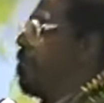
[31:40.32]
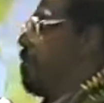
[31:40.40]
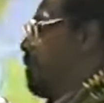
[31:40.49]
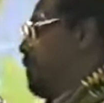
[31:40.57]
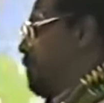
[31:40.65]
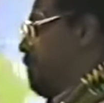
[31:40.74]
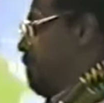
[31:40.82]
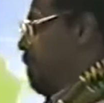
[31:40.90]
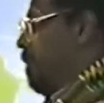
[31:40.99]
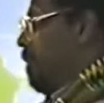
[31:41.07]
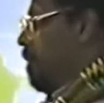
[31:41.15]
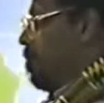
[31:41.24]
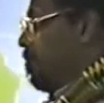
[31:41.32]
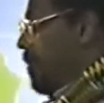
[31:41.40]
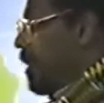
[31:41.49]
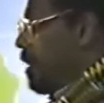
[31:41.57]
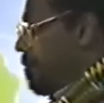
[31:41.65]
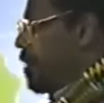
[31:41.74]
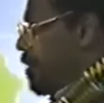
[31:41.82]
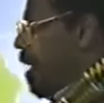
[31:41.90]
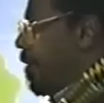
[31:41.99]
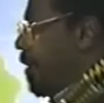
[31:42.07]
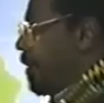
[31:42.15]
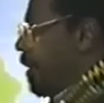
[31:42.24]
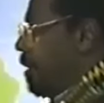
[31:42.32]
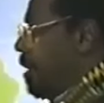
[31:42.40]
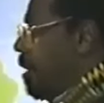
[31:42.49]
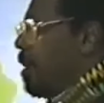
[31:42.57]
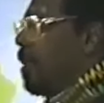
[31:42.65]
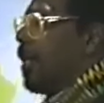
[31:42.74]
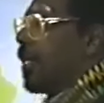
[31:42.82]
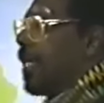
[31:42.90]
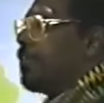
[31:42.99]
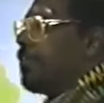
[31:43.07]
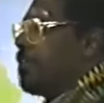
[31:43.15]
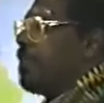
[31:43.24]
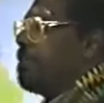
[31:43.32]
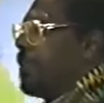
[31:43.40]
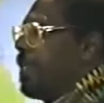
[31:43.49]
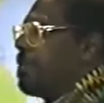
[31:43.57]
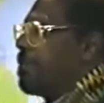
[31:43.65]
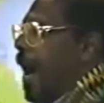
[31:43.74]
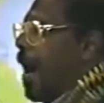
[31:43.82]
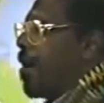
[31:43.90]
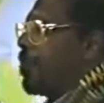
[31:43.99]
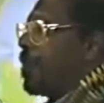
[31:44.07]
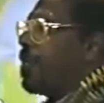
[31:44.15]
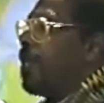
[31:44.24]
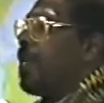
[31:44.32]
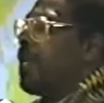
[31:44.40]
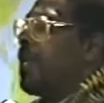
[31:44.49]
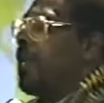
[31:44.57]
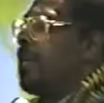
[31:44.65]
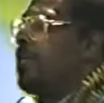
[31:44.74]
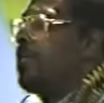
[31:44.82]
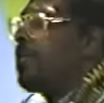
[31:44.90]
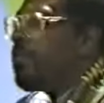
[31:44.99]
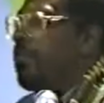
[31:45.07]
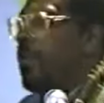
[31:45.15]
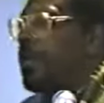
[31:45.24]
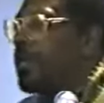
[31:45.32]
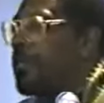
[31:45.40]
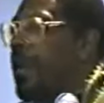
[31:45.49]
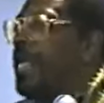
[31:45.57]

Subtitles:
force, being a majority, against European power. One of the